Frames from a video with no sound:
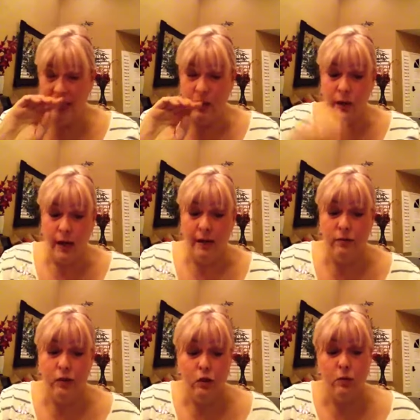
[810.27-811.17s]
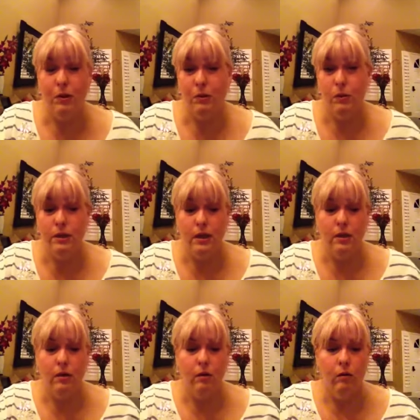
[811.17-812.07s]
know that I have surgery, but the ones that
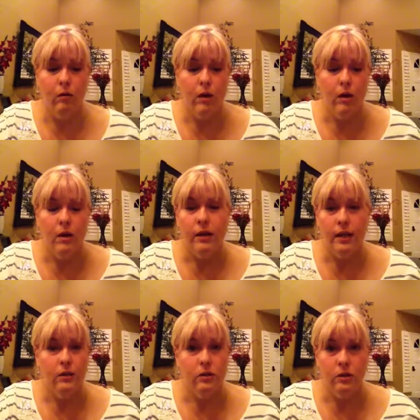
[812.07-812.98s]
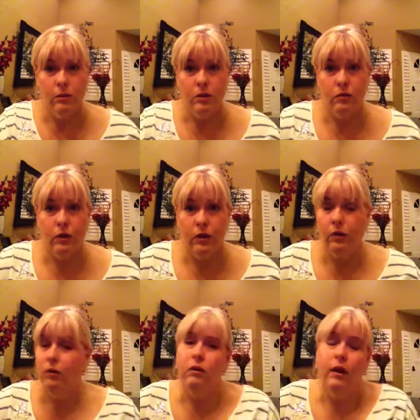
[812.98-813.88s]
know, thank you so much for
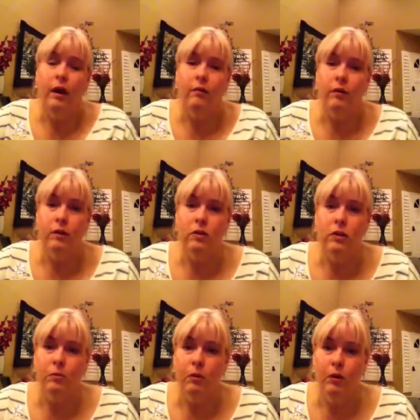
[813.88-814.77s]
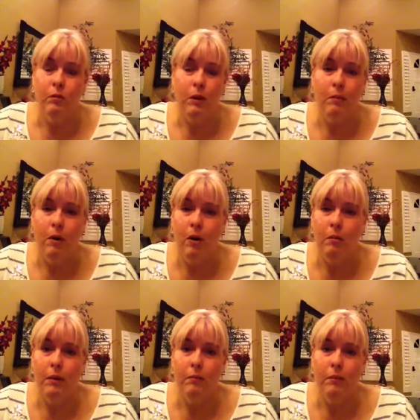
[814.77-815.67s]
your love and your support. My
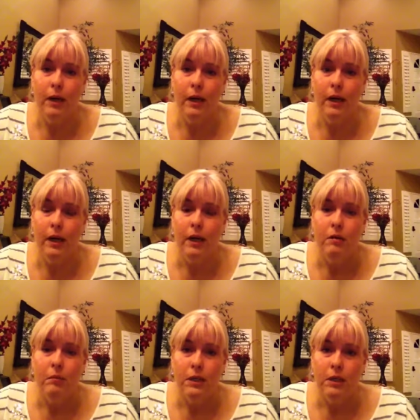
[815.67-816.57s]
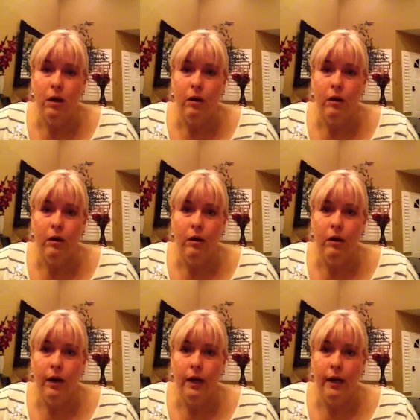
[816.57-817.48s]
mom and my my
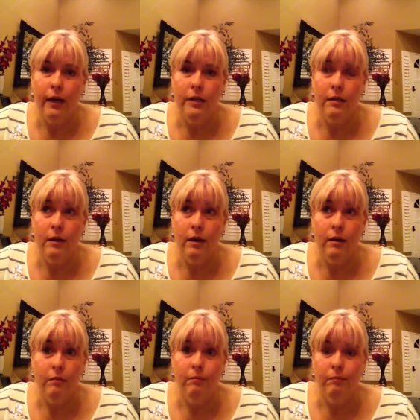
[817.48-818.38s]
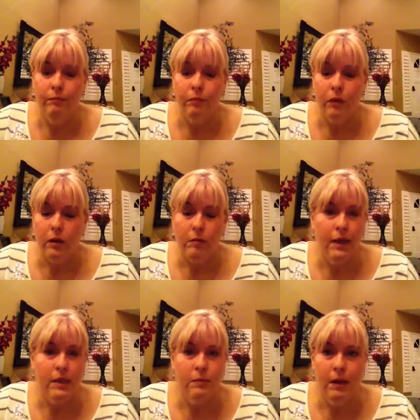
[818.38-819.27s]
daughter and. Um, my
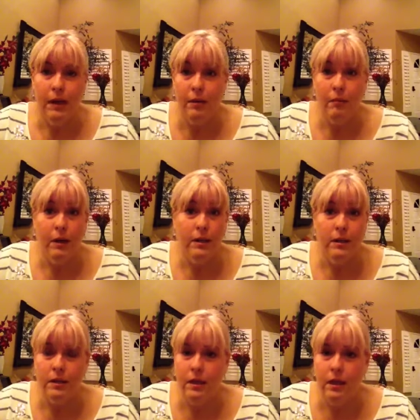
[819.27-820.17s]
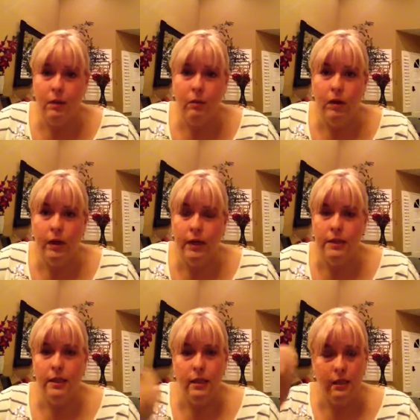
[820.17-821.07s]
husband and my assistant at work,
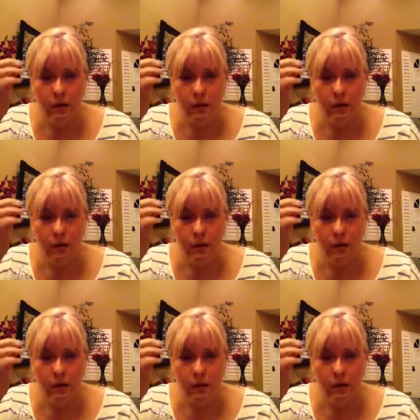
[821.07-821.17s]
Casey, you